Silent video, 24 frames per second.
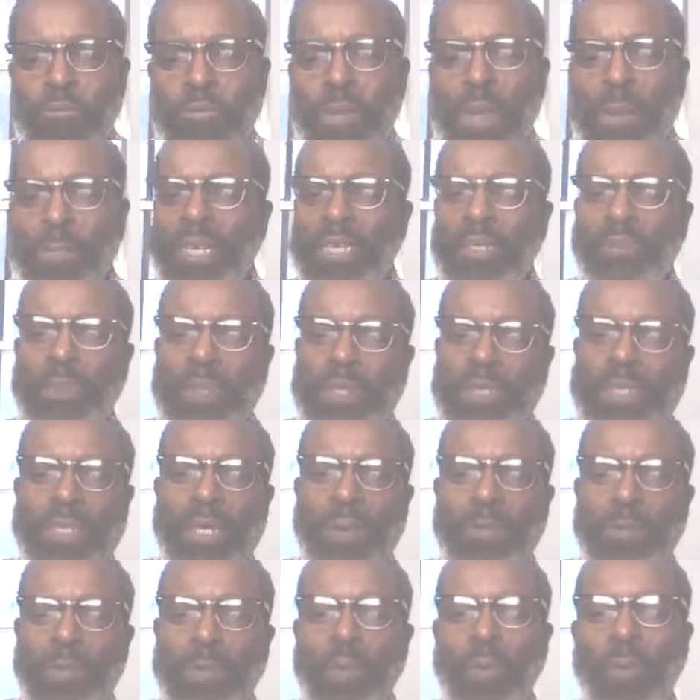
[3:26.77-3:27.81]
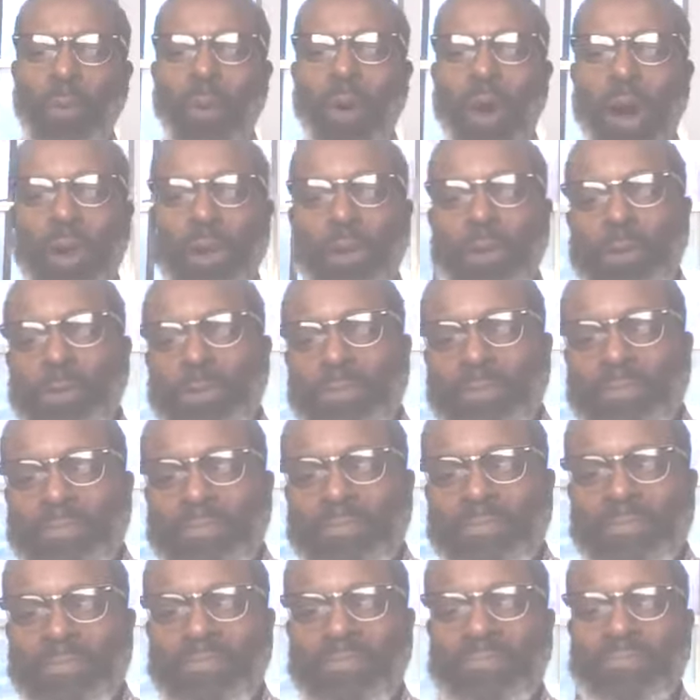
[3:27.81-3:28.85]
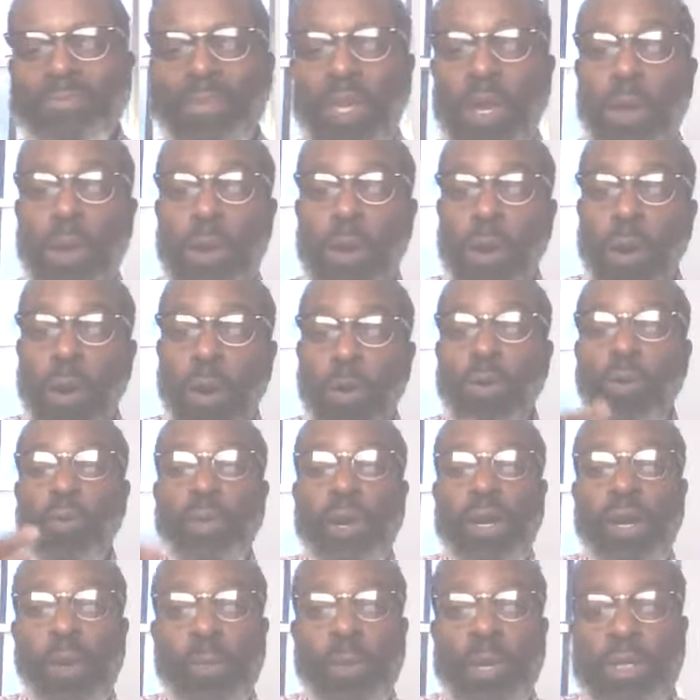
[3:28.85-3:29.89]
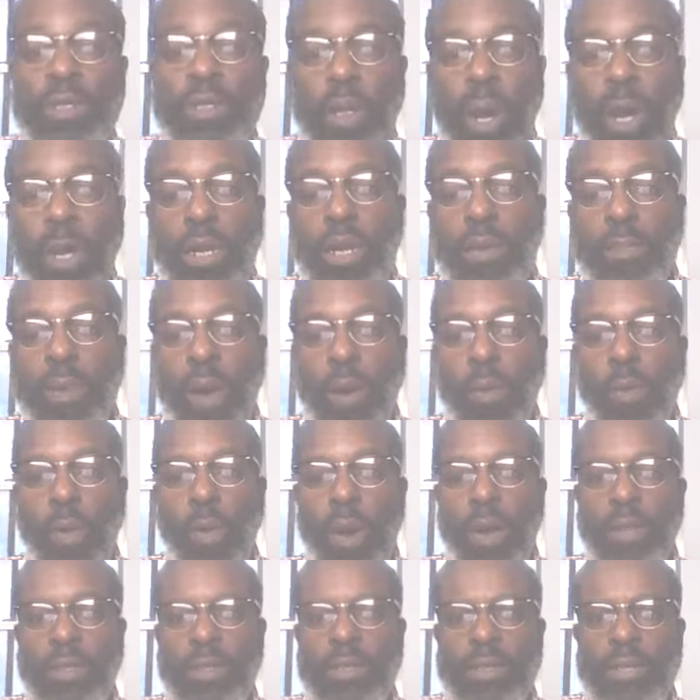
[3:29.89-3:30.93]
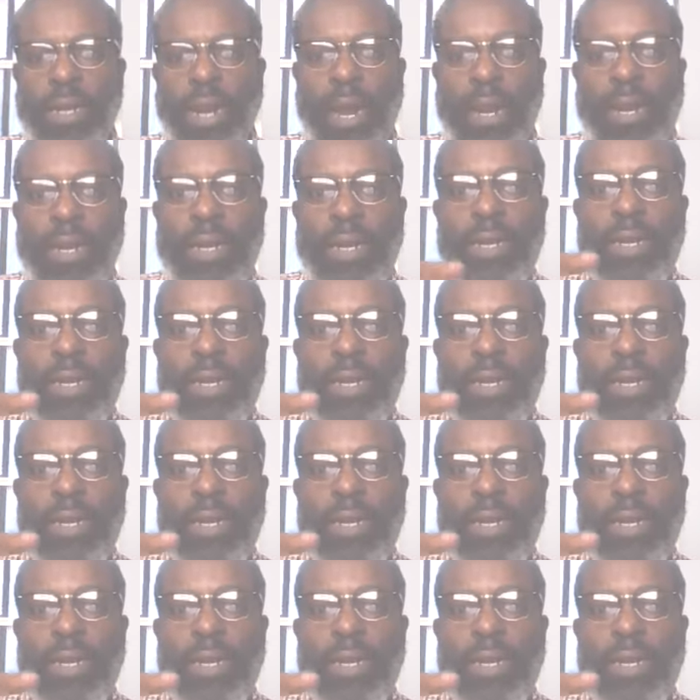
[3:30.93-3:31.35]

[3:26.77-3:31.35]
Must be something in the water. Ooh, we're going to be talking about water tonight.